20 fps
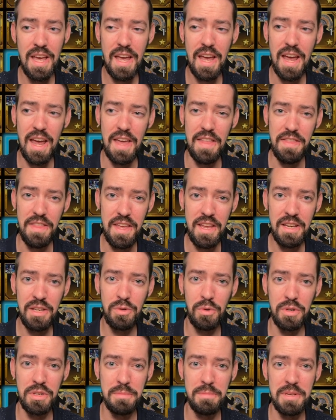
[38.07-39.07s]
and then
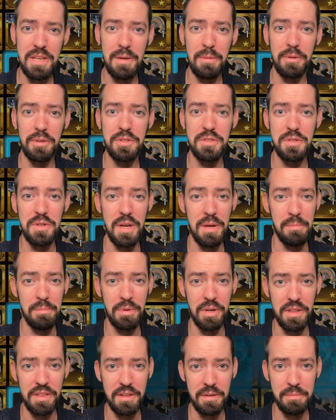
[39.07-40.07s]
going to be able to
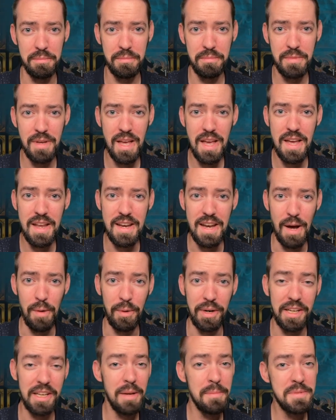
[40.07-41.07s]
imprint them. Now,
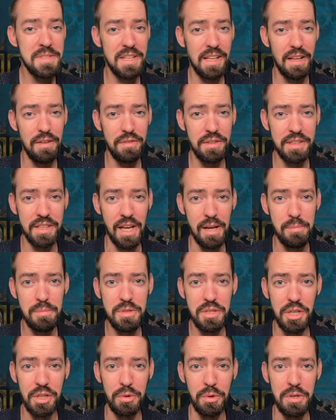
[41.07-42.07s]
when it comes to leveling up,
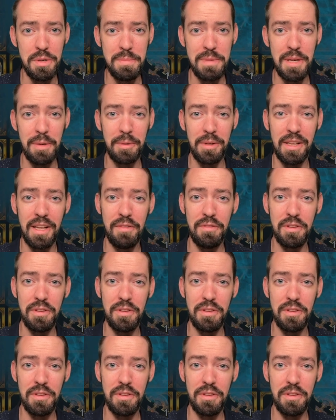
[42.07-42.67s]
you're going to be able to level